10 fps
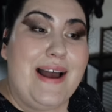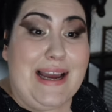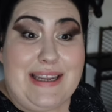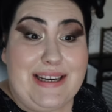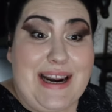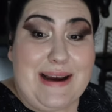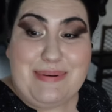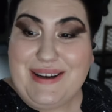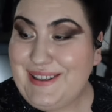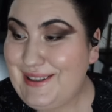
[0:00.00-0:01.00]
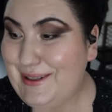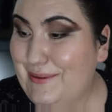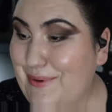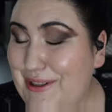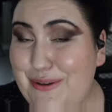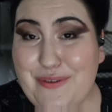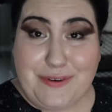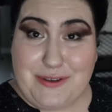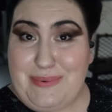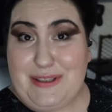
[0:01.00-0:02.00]
I need a nap. We're gonna do a
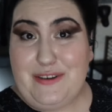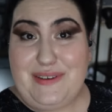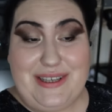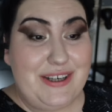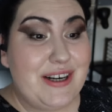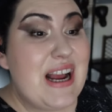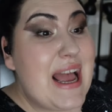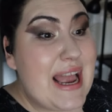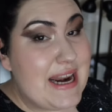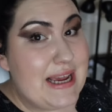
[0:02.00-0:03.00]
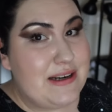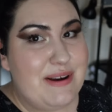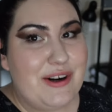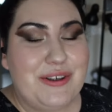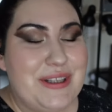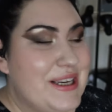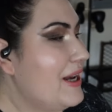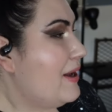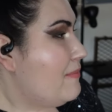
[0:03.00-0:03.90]
frozen pizza for dinner and head to bed early.